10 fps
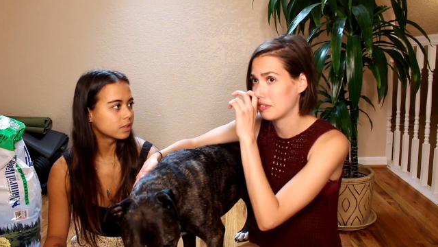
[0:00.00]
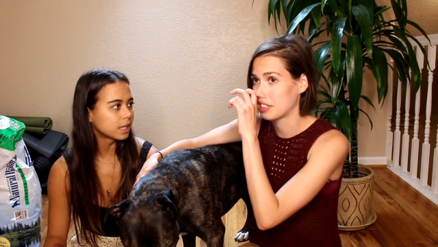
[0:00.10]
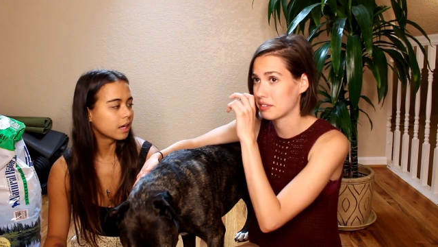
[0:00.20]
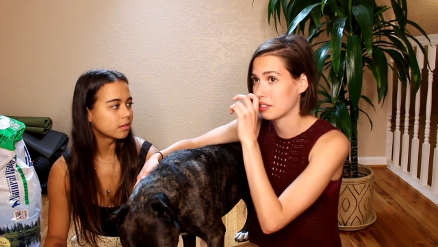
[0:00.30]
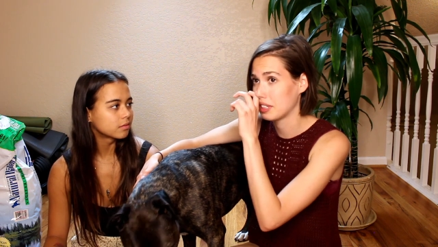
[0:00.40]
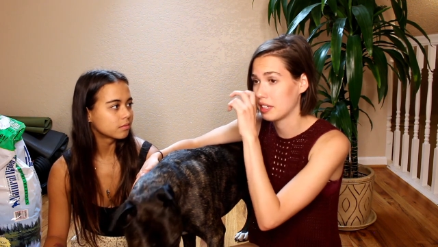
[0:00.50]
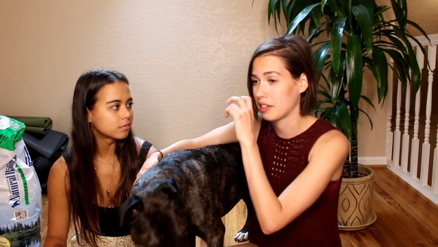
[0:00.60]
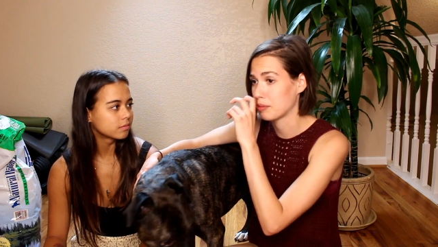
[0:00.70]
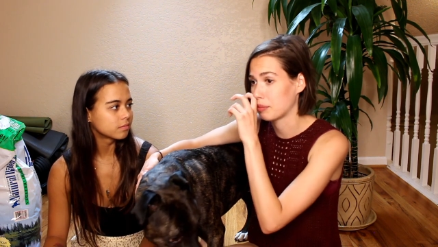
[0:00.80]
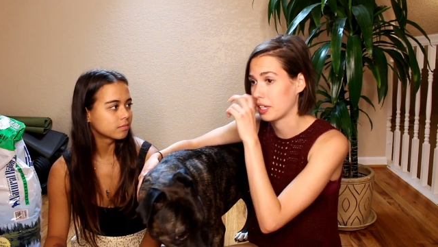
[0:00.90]
Speaker 1: I yeah. definitely
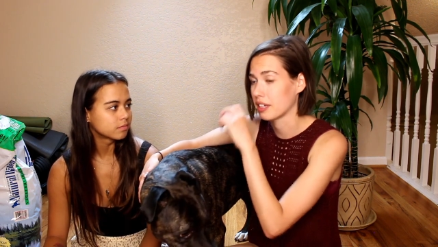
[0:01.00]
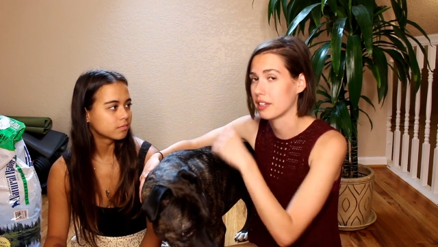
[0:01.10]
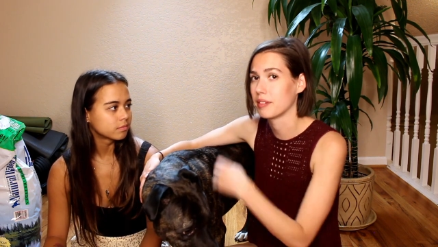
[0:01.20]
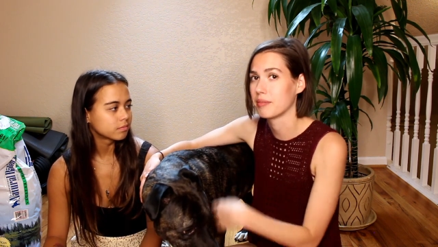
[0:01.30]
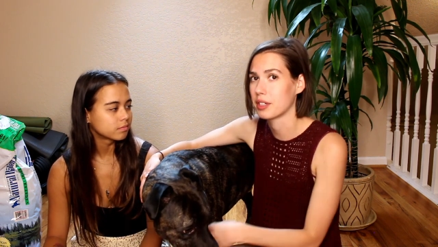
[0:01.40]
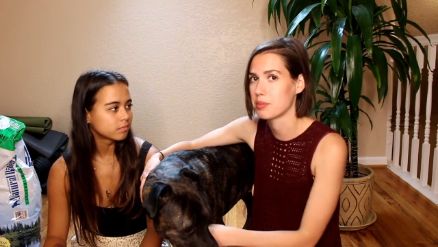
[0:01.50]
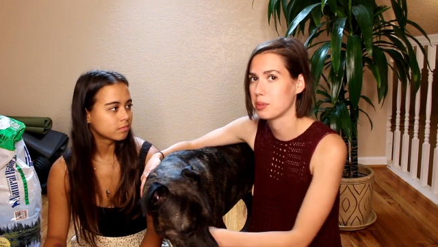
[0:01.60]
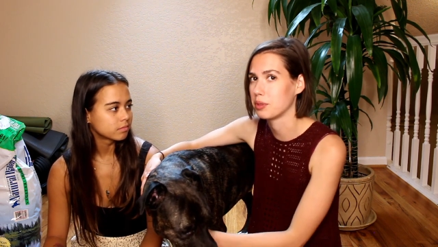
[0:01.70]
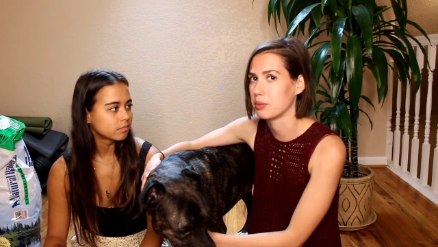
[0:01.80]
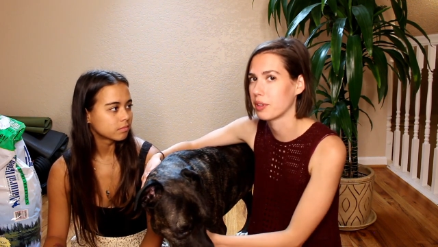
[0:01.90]
gave him like a, a
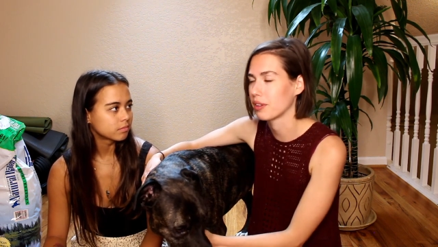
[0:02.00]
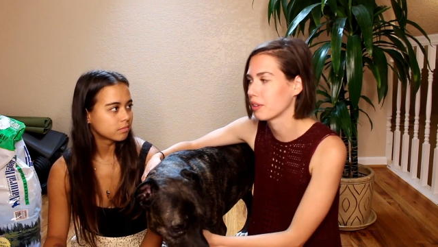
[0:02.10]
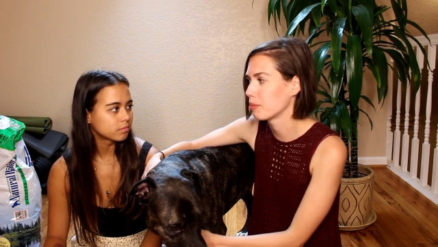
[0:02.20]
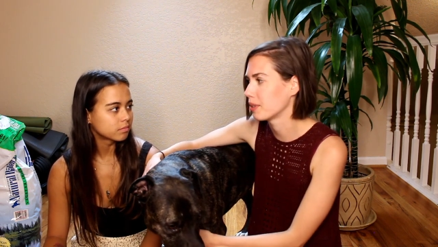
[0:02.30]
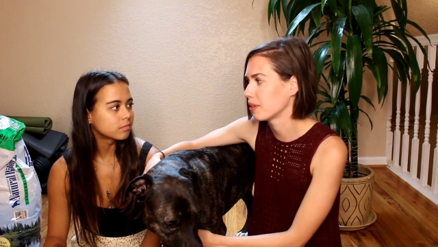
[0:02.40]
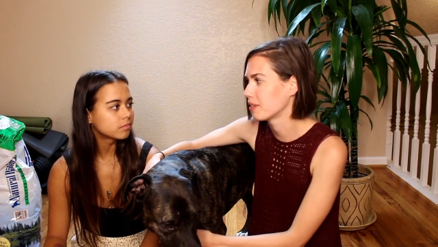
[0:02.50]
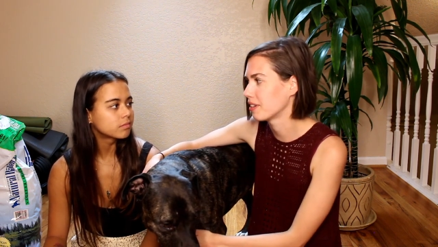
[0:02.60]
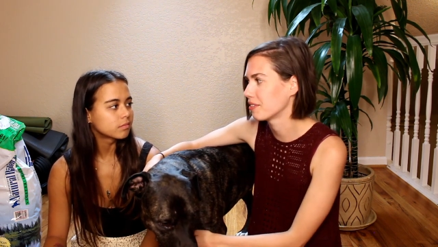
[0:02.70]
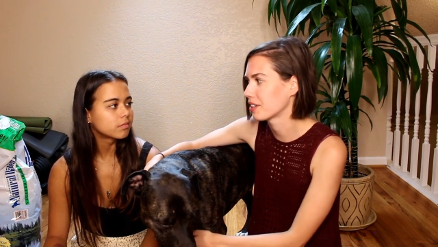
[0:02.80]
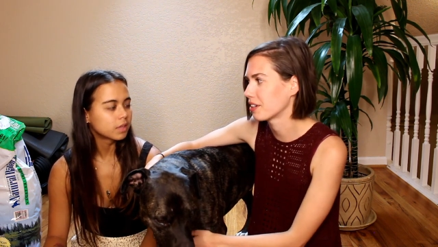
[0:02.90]
spoon with a little bit of
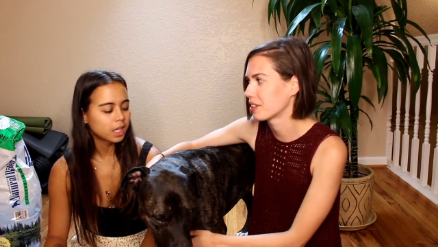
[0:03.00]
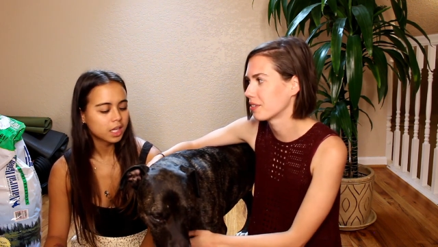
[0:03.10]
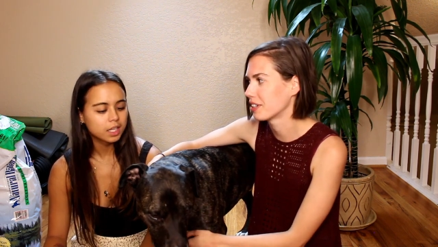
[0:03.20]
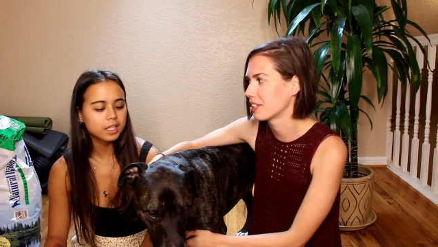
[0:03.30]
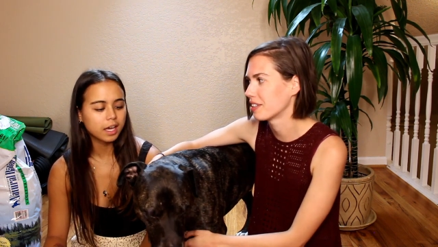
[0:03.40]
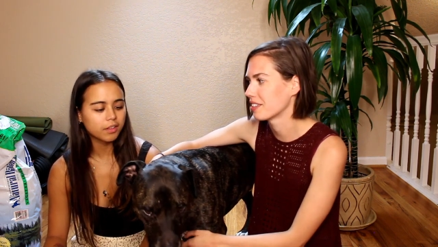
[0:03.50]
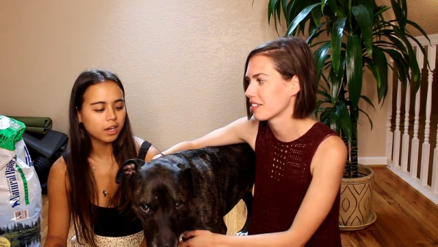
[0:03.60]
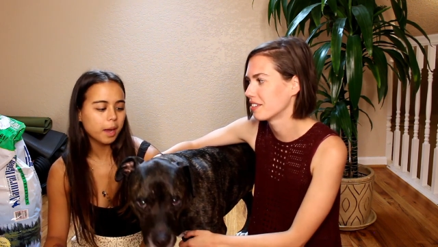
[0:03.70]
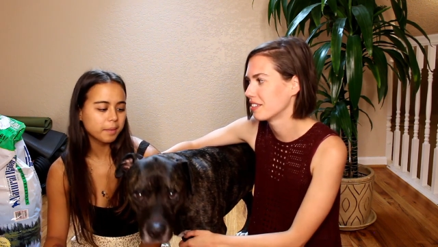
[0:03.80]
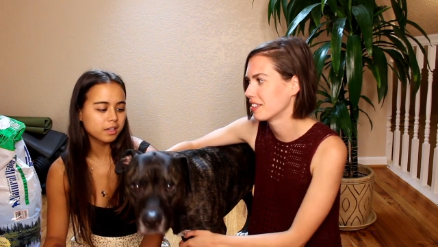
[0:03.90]
avocado on. Yeah,
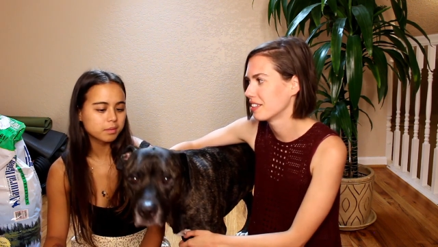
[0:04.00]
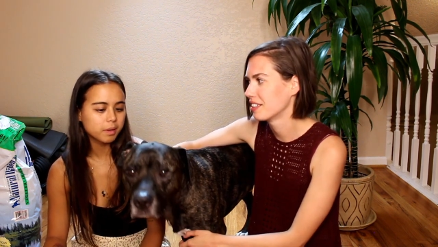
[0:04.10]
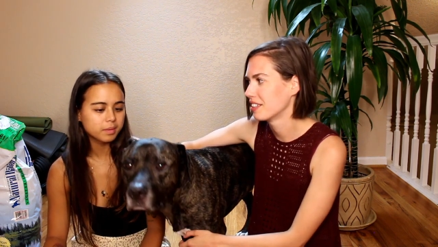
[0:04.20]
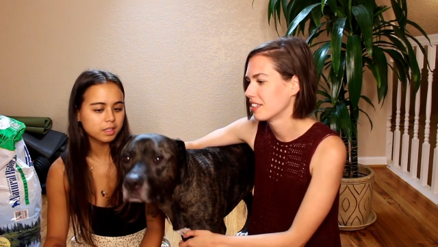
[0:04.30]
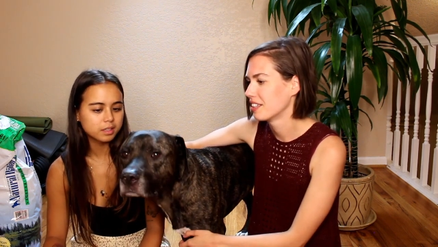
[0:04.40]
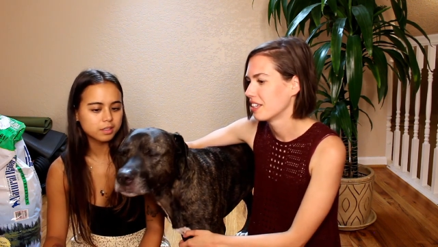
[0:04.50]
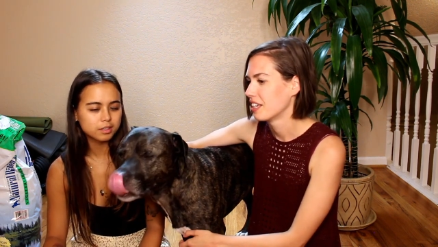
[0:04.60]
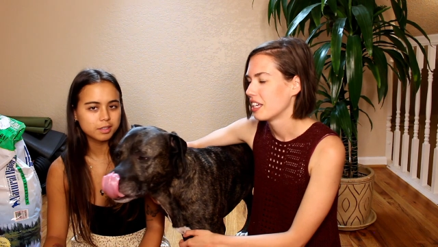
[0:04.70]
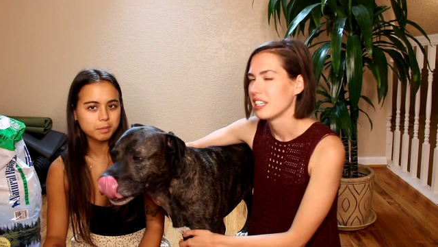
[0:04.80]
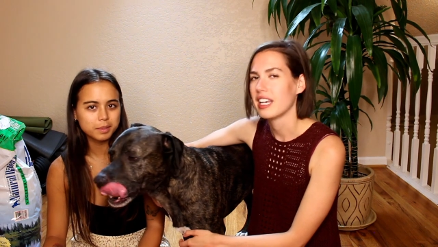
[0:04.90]
there. I mean,
Speaker 2: it's probably not gonna.
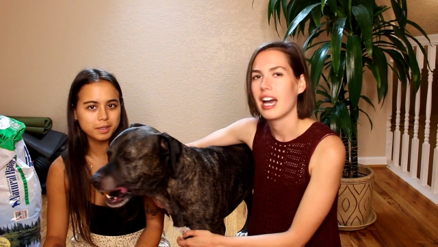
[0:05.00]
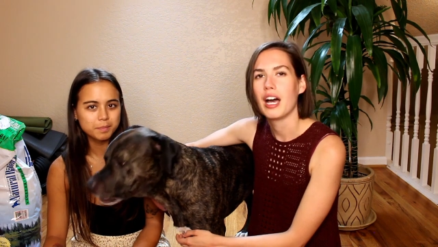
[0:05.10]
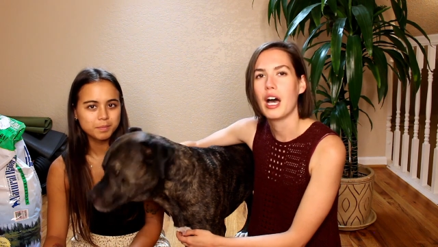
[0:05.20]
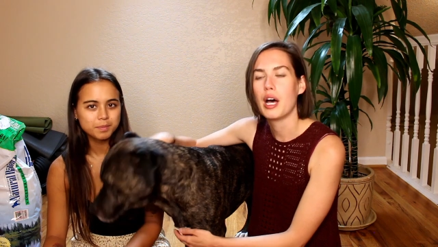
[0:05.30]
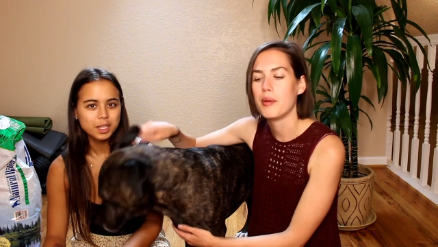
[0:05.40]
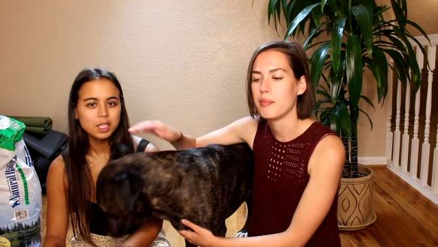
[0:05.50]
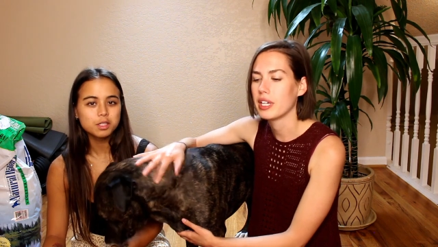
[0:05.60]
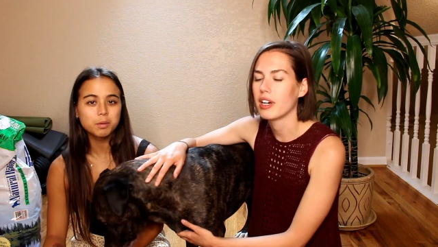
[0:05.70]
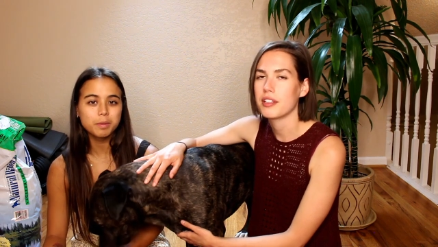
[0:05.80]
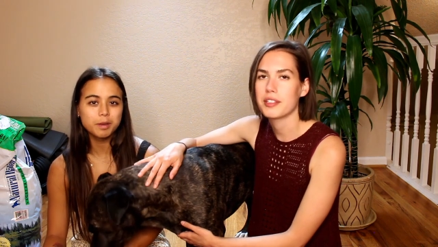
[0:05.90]
Speaker 1: Happen. Yeah. Um.
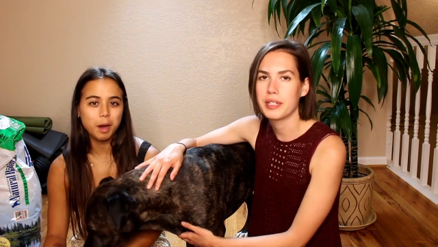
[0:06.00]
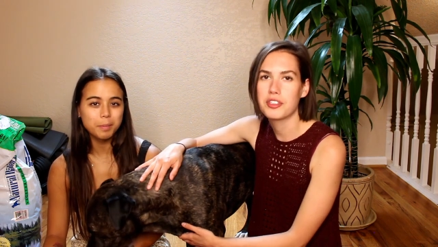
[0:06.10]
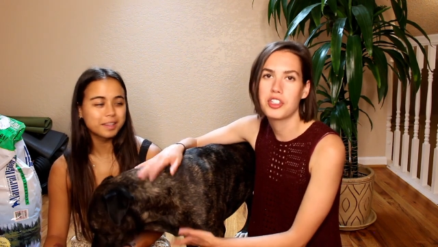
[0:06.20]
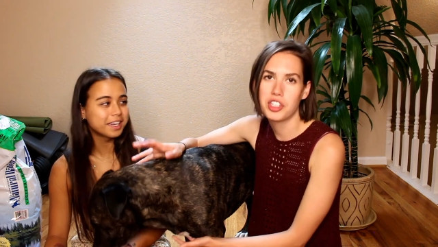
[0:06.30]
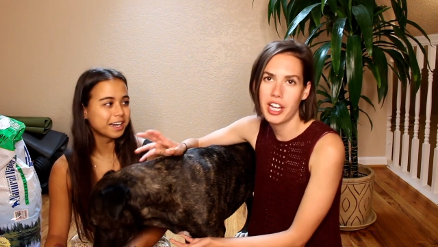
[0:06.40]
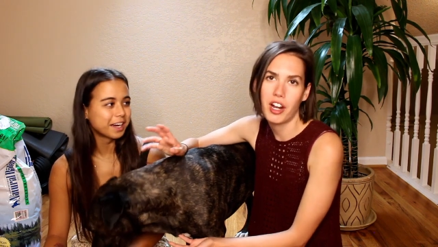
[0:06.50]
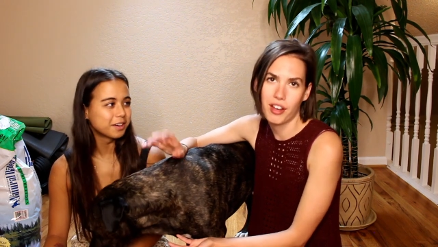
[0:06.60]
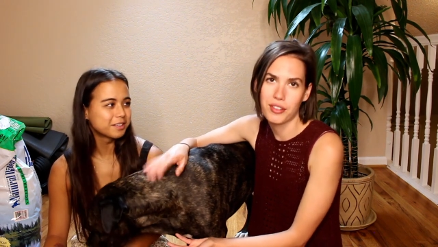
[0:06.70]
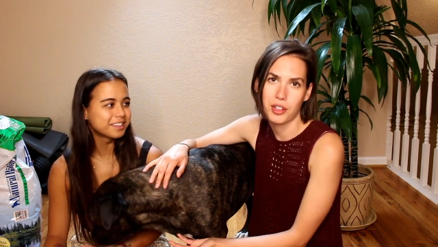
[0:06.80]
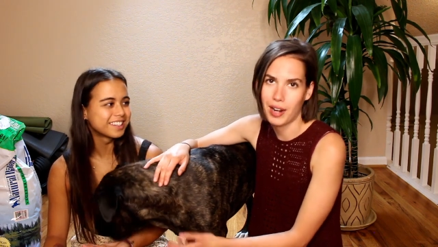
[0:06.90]
He, also eats shit that?
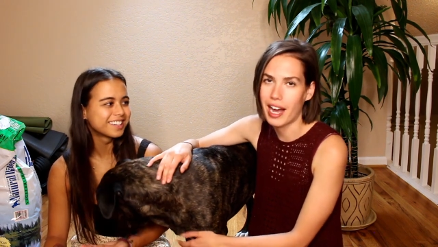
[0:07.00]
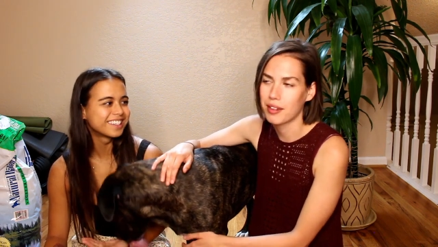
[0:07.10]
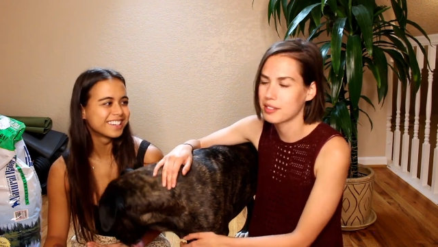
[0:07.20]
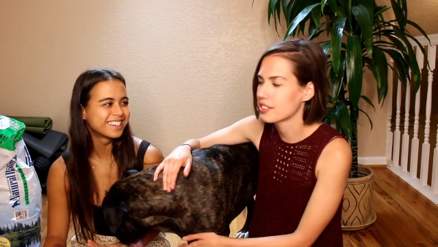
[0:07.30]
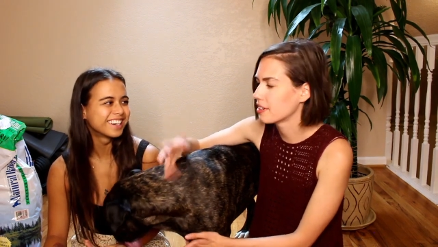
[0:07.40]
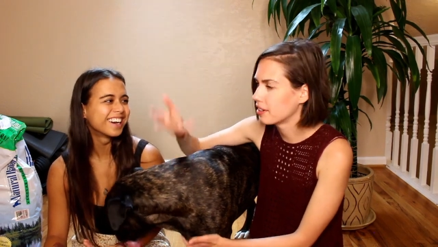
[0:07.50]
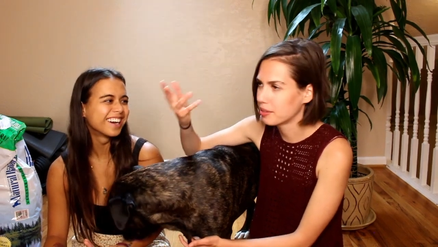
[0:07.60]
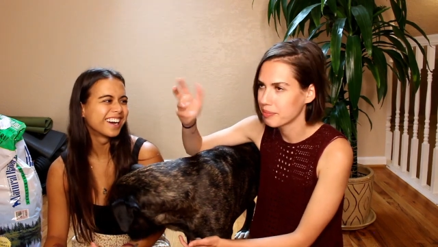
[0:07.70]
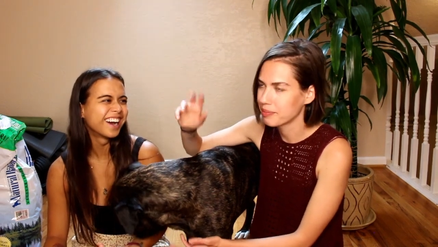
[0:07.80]
off the ground, so.